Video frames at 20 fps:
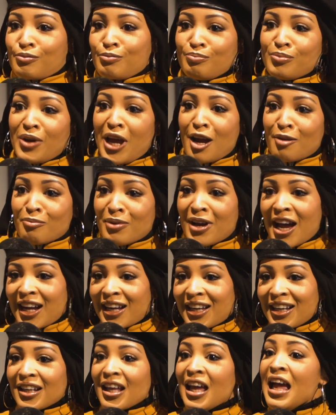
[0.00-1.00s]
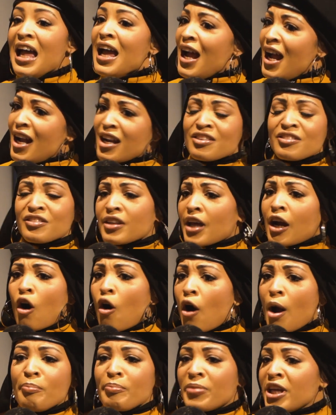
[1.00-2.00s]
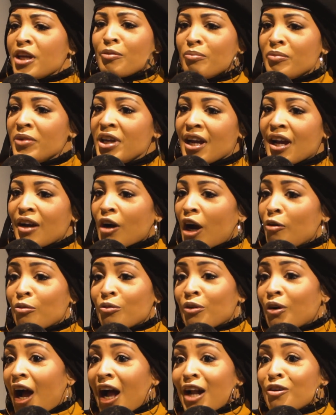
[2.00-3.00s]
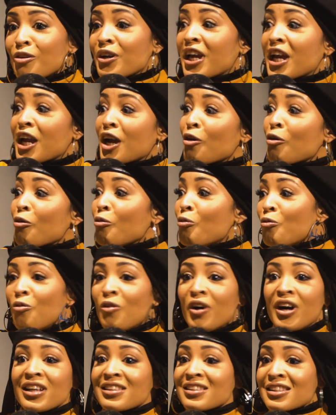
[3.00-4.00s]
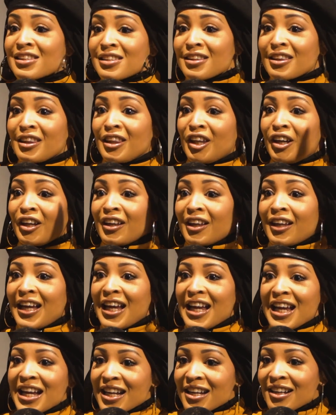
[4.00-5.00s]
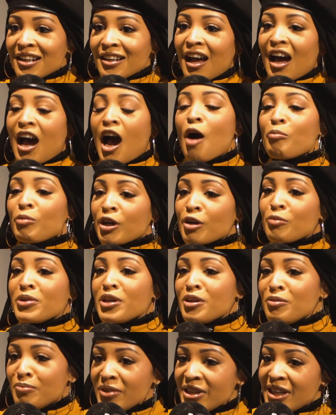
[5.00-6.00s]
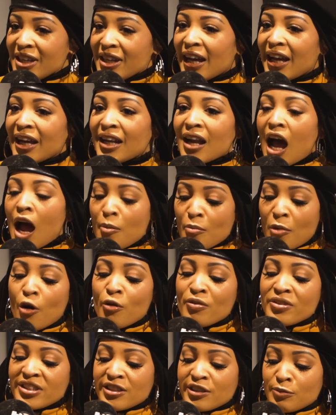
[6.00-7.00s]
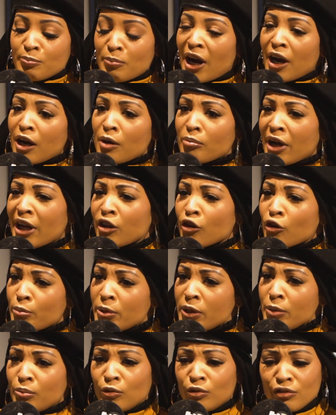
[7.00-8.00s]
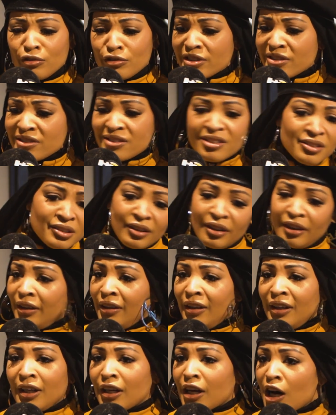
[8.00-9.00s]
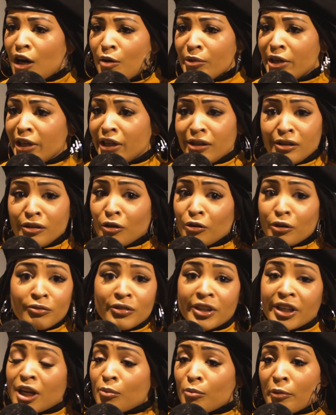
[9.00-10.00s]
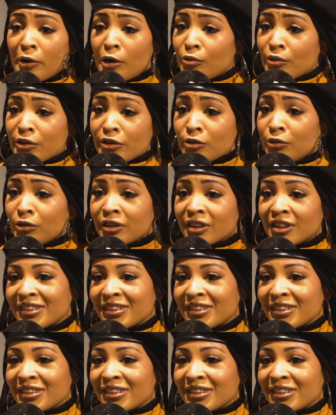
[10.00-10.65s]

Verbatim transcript: backpack Preppy, and, yeah. and it's like, oh, I'm the being me. I, I don't care what's the in, I'm gonna be me. And right. I'm always inspired by those people who just come in and don't give a damn about what's going on.